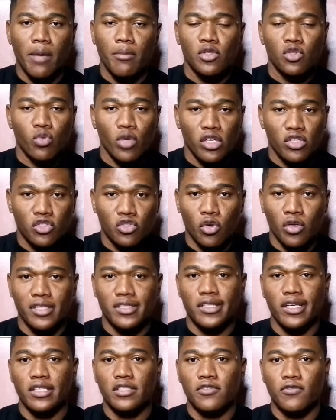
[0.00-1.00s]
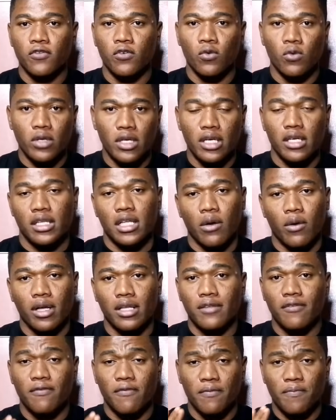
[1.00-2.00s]
games were successful in
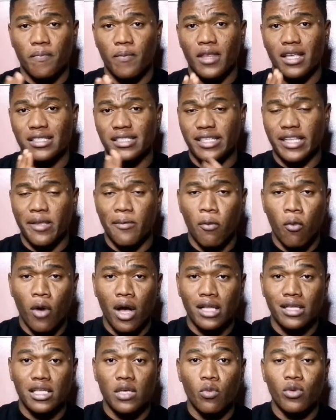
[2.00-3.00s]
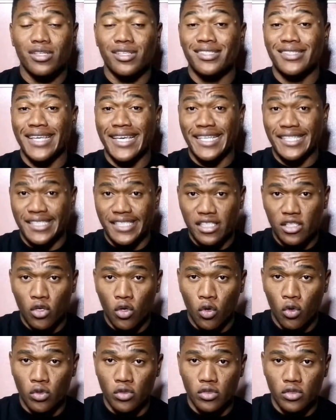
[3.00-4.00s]
our sleep one, in which is
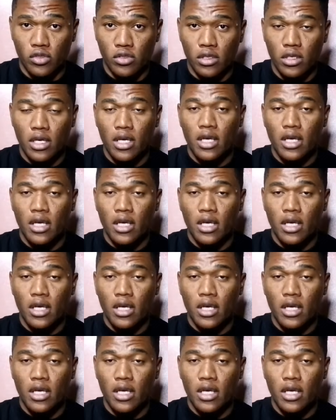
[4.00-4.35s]
18 odds.